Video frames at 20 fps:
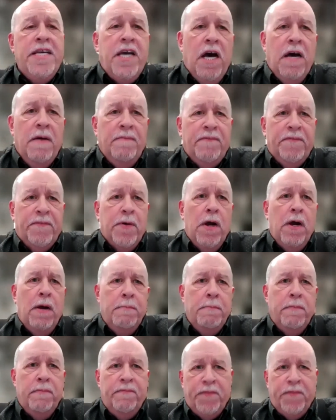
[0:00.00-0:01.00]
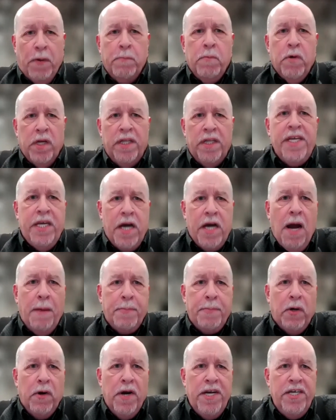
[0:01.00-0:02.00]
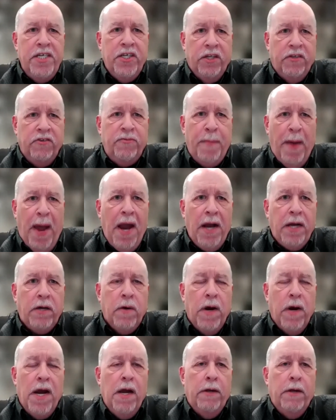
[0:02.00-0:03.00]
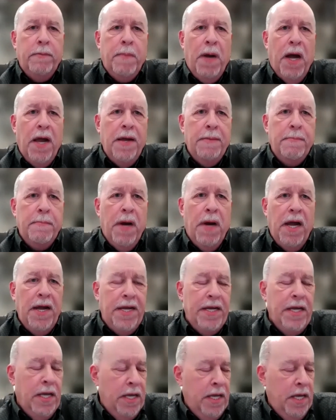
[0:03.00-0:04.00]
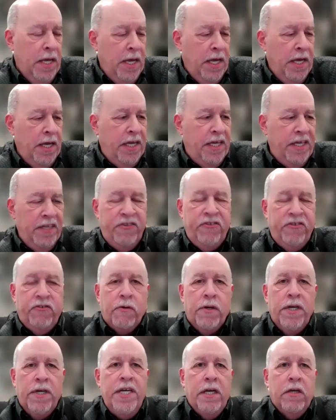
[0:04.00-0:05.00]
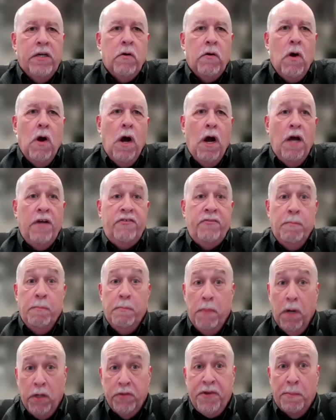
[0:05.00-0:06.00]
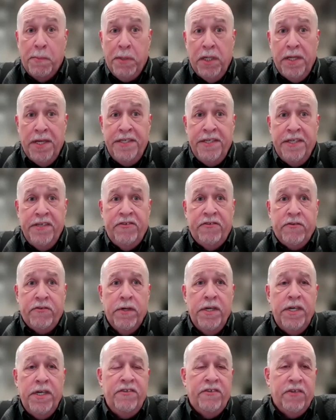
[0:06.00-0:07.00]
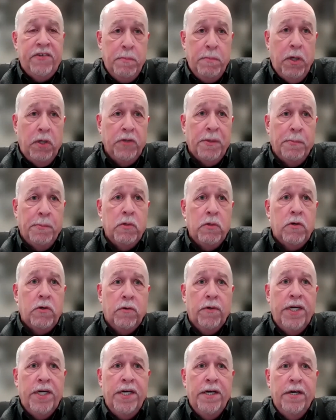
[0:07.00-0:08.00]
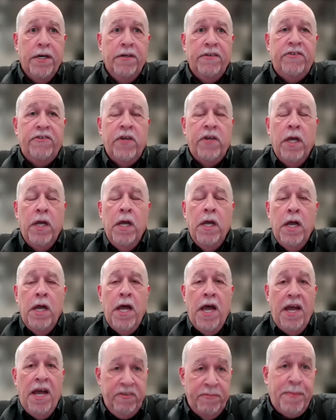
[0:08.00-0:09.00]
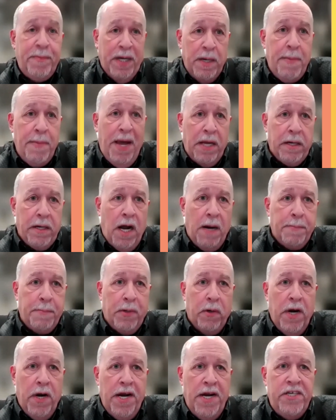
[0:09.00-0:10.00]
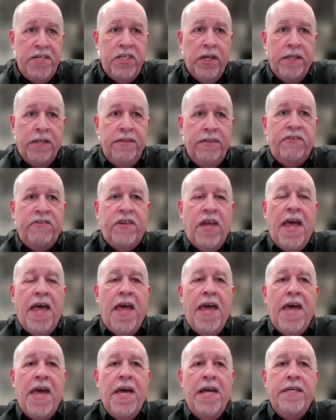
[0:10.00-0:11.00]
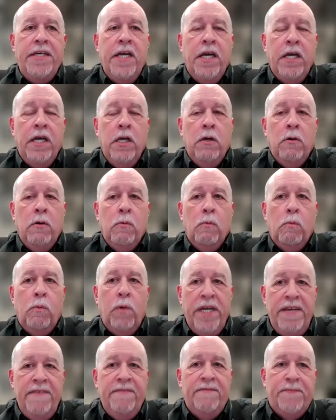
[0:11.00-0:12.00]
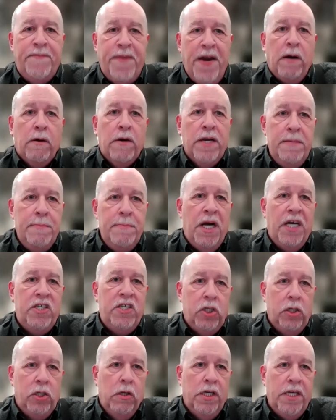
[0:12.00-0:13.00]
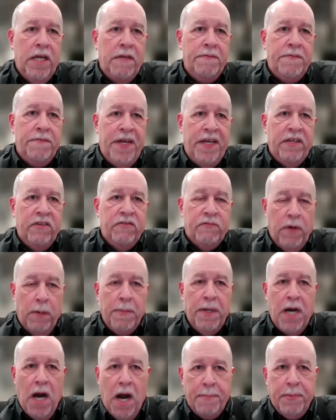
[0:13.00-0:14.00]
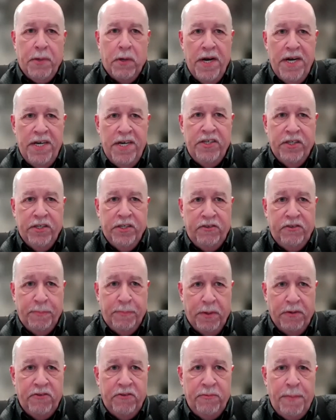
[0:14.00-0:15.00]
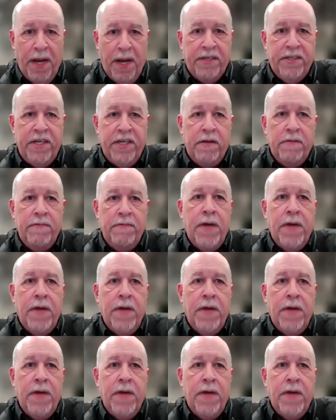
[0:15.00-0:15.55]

come from really an operations background. My history across multiple industries and multiple careers has been about operations, and we very much look at things from an operations perspective.